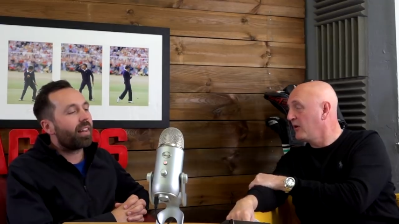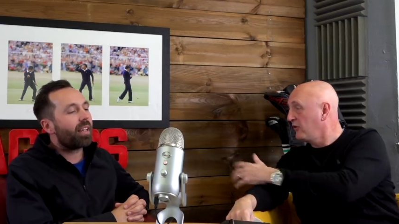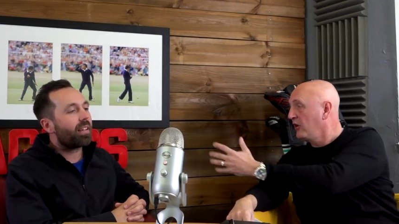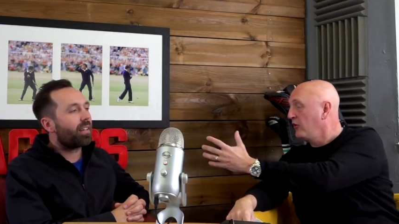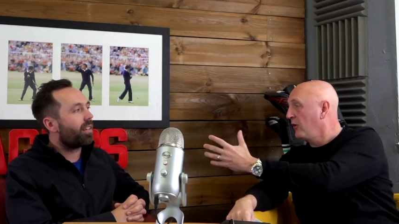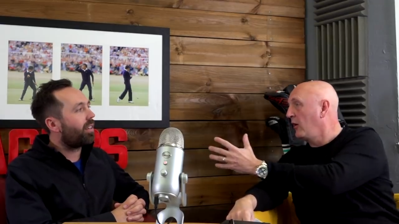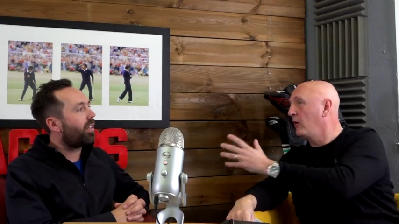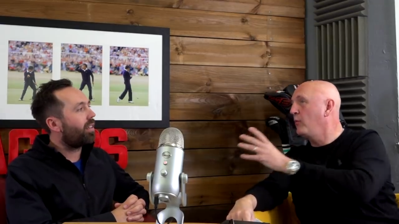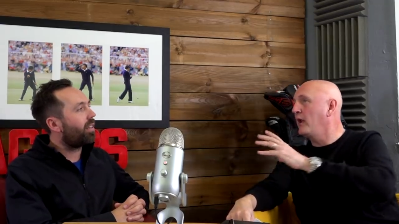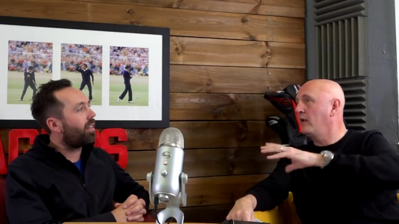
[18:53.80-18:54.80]
Speaker 1: I think you, you
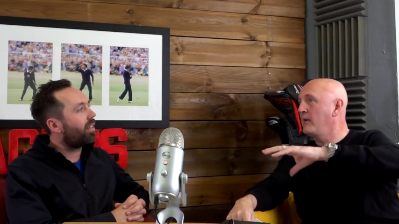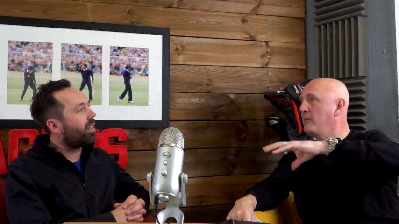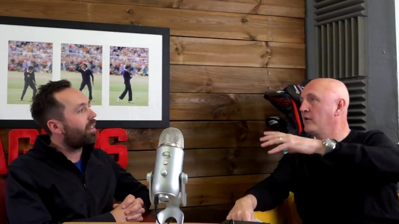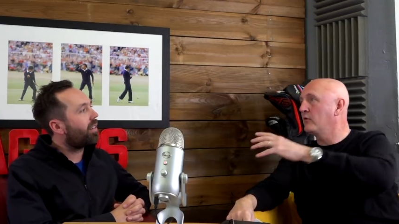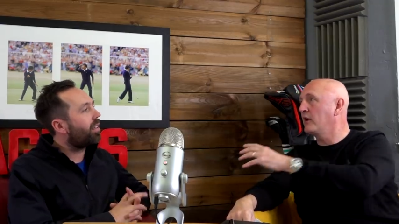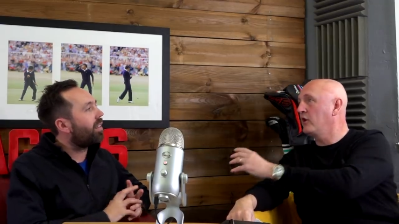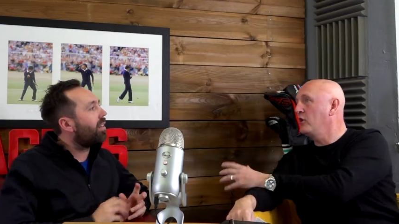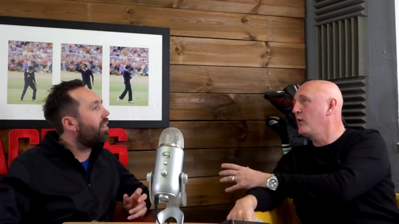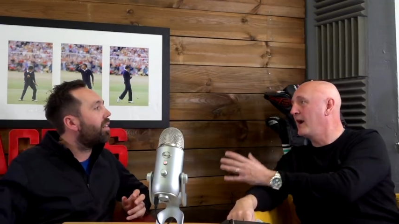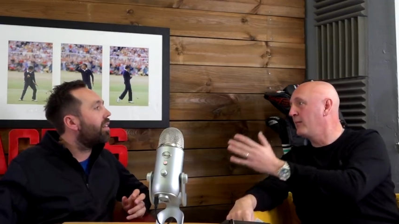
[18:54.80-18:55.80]
uh, well, then maybe the question:
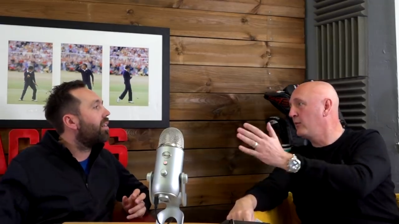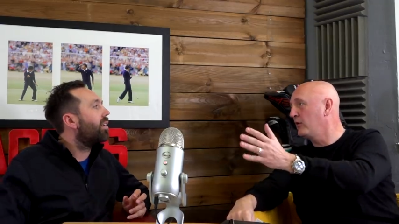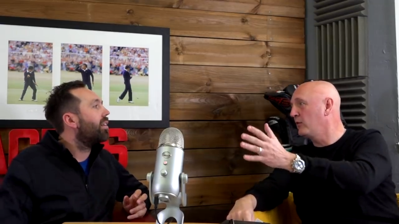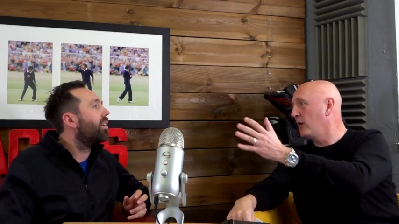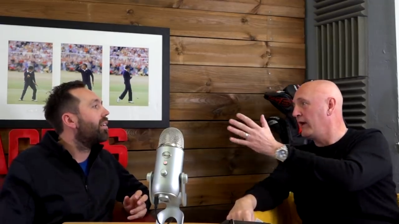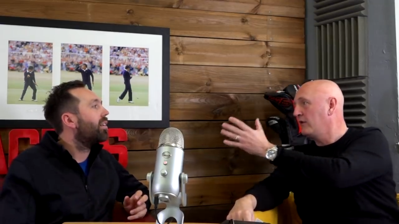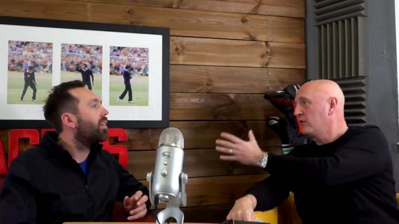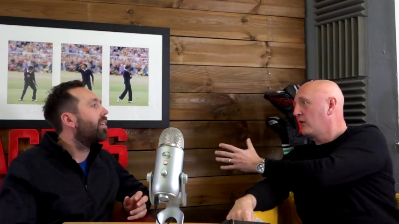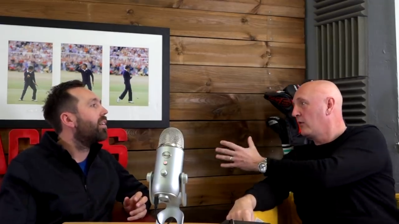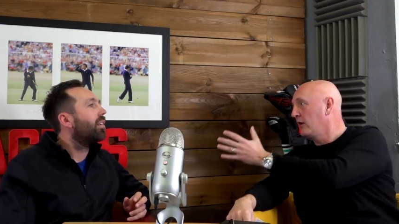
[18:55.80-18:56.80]
Are you happy with the way
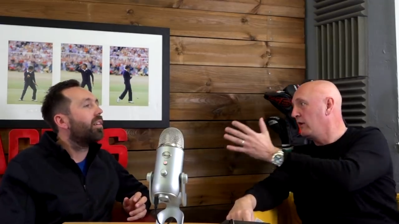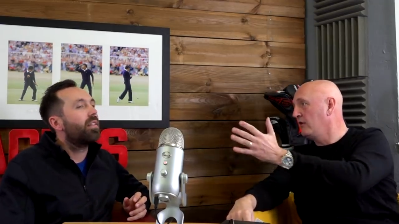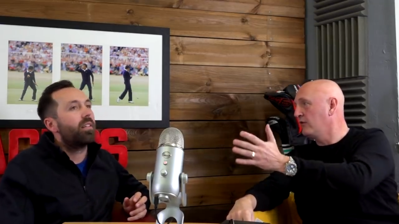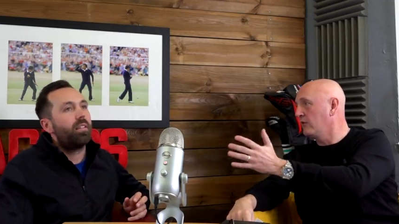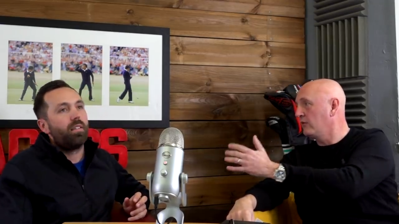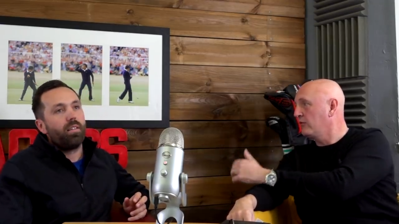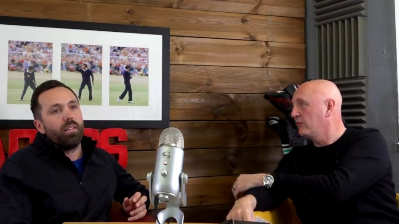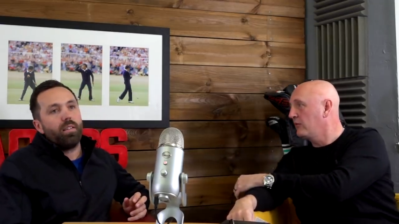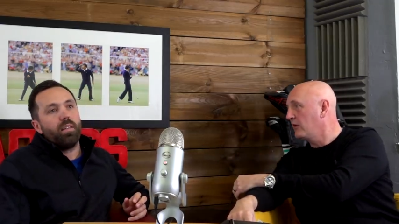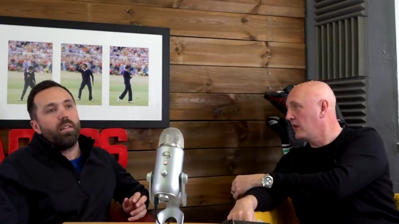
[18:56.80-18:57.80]
it's gone? And in terms
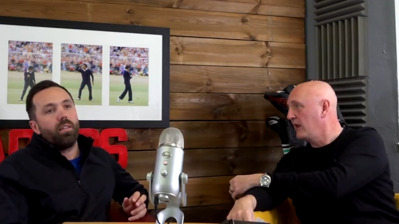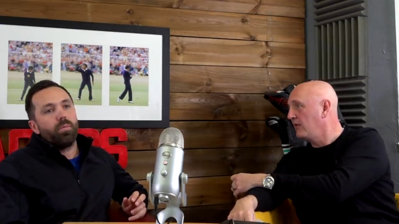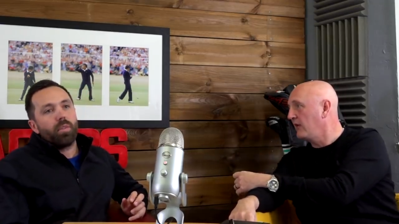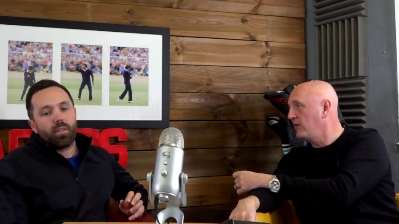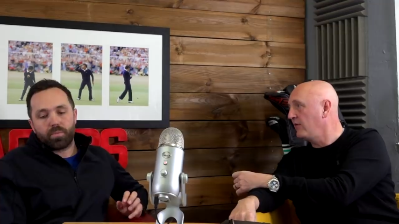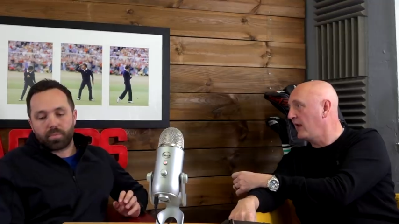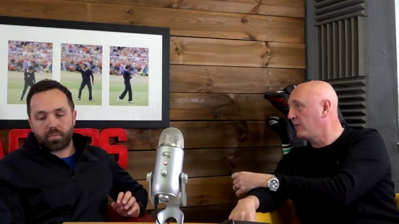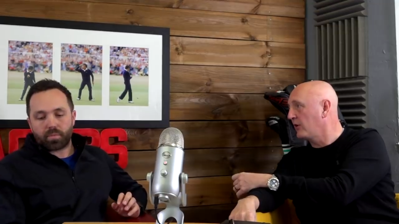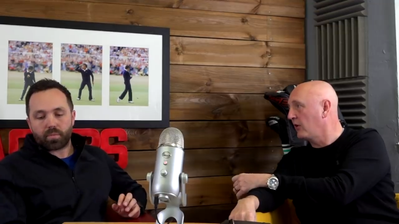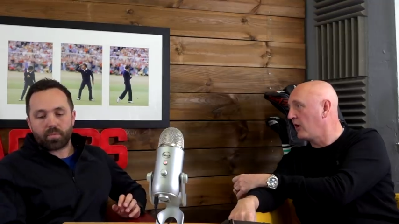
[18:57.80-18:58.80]
of they, have
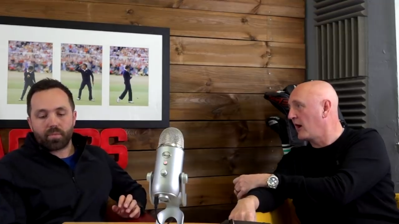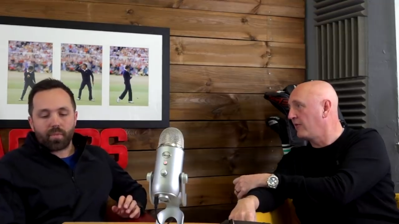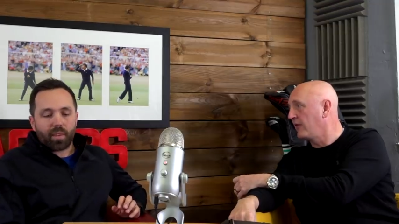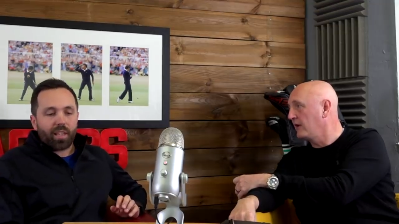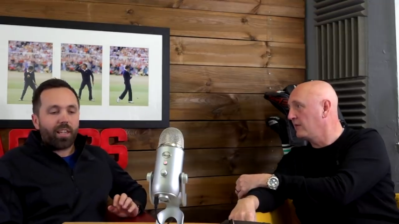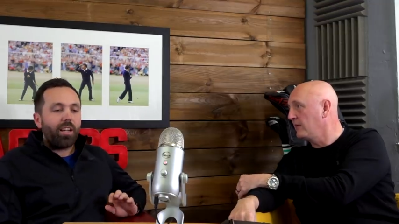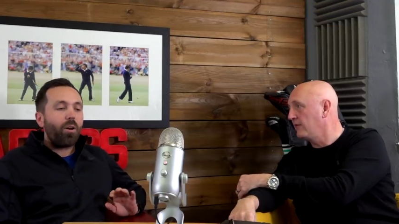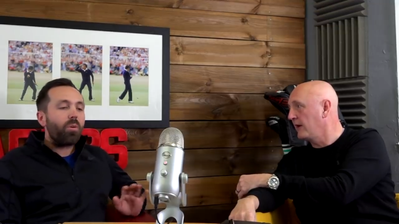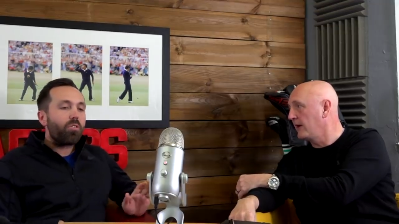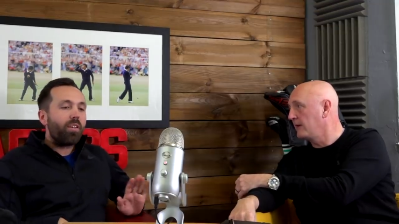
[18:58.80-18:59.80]
developed a lot, haven't they?
Speaker 2: You
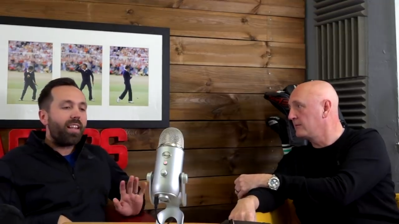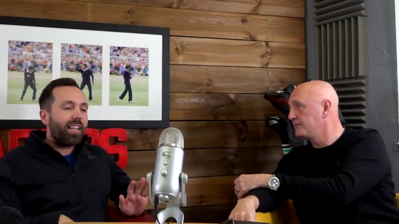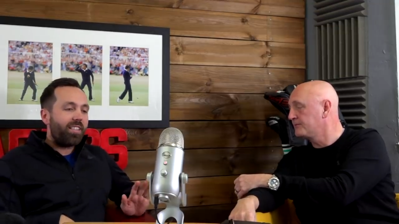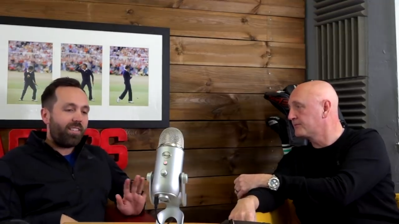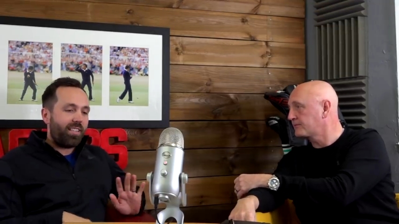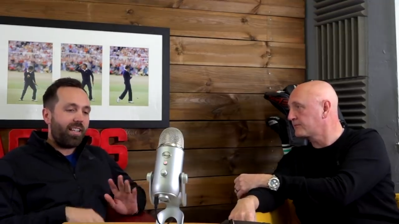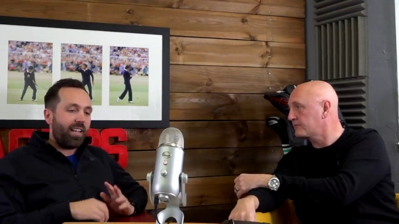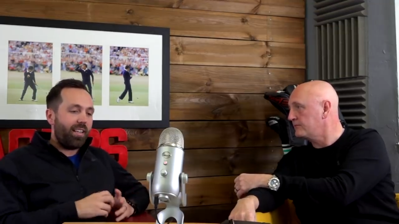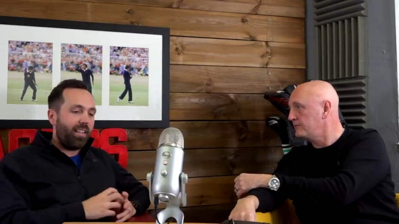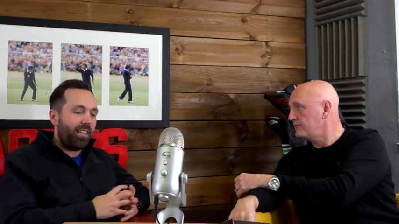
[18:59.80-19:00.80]
know fair? what's really interesting,
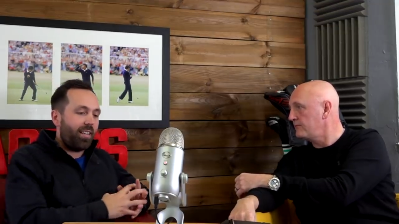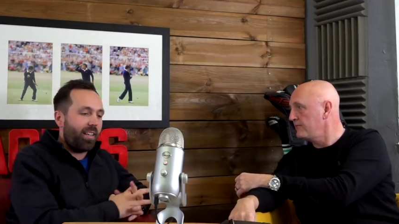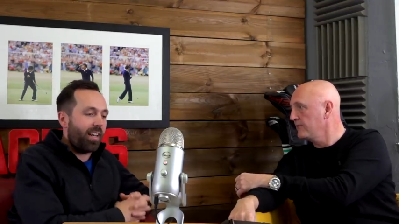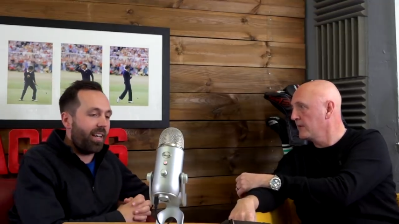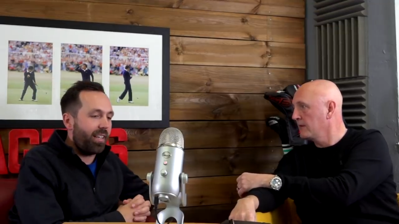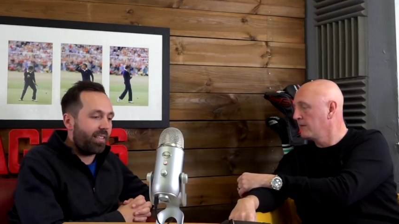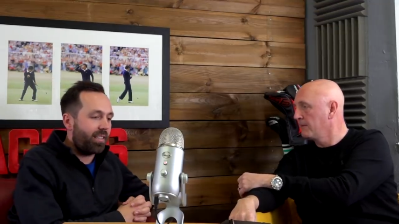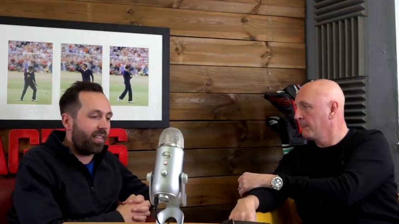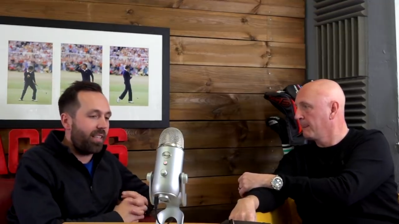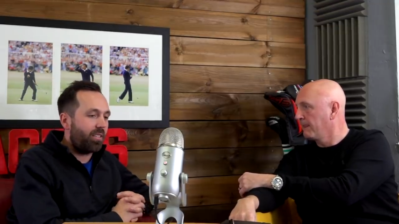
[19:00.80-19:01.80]
Andy, and
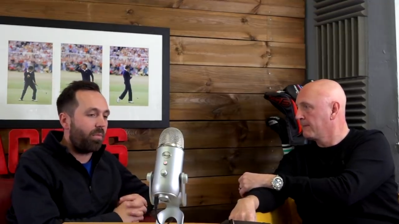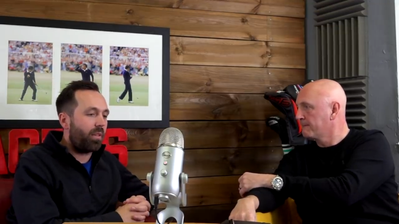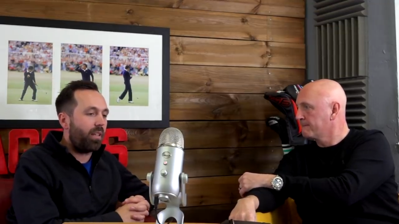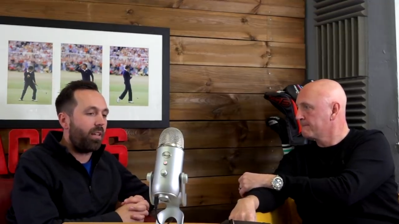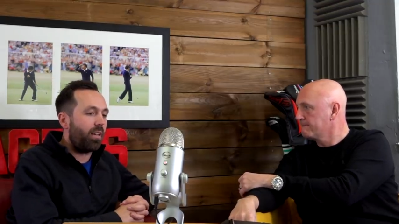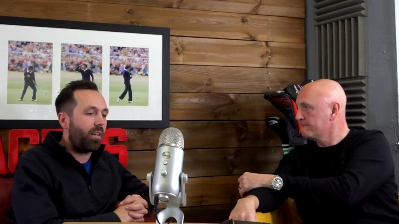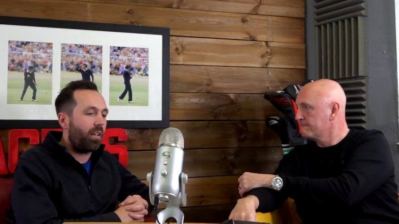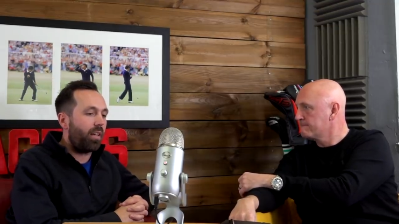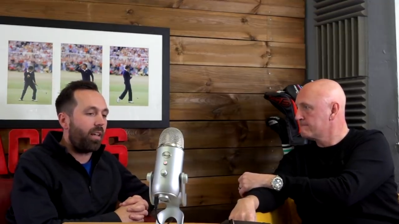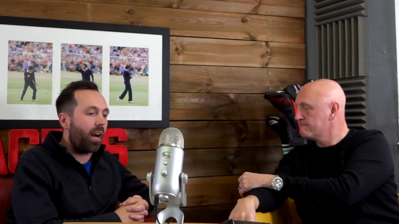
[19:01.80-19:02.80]
it's it's something that
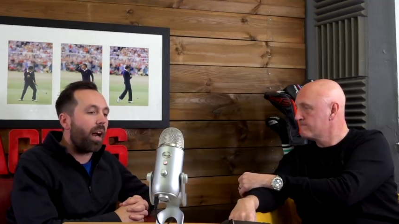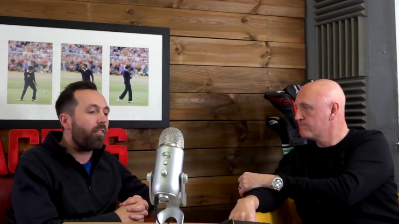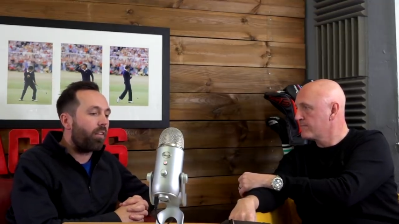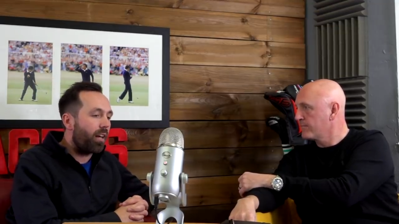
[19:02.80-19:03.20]
you know I've